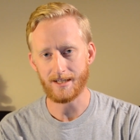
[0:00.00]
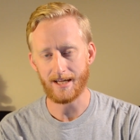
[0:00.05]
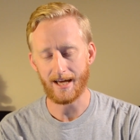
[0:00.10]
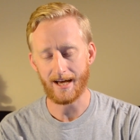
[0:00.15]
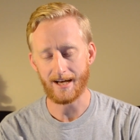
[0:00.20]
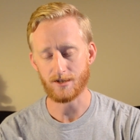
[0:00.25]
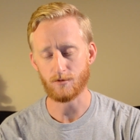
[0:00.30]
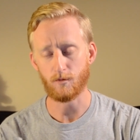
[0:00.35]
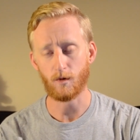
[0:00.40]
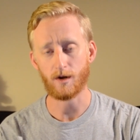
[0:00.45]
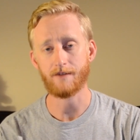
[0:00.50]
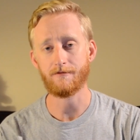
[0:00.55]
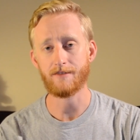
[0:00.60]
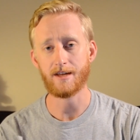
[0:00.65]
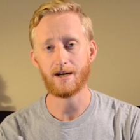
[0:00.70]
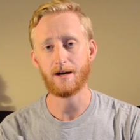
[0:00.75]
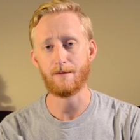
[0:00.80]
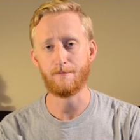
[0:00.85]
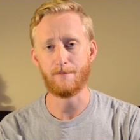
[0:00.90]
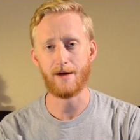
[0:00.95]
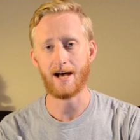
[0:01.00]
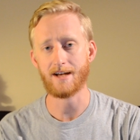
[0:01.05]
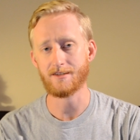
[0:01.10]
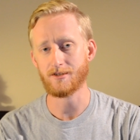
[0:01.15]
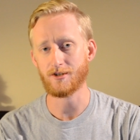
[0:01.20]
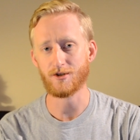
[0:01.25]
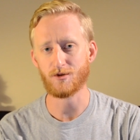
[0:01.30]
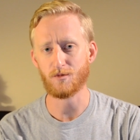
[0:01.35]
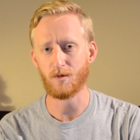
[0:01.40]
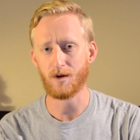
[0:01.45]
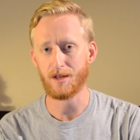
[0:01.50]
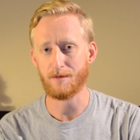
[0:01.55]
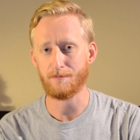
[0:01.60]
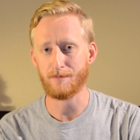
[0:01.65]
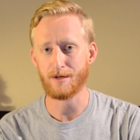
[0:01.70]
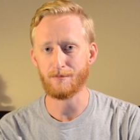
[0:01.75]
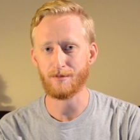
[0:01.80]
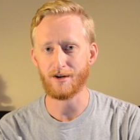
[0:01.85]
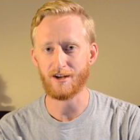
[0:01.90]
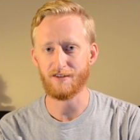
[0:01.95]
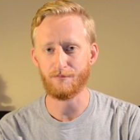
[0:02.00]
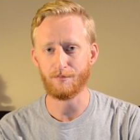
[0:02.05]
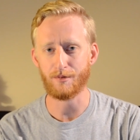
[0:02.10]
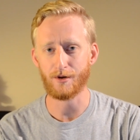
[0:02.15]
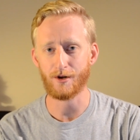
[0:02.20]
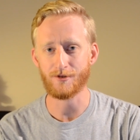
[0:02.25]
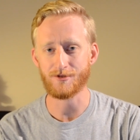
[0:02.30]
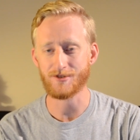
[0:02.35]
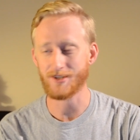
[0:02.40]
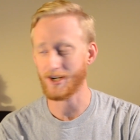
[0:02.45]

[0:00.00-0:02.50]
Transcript: as one of their ambassadors, one of the BibRave pros.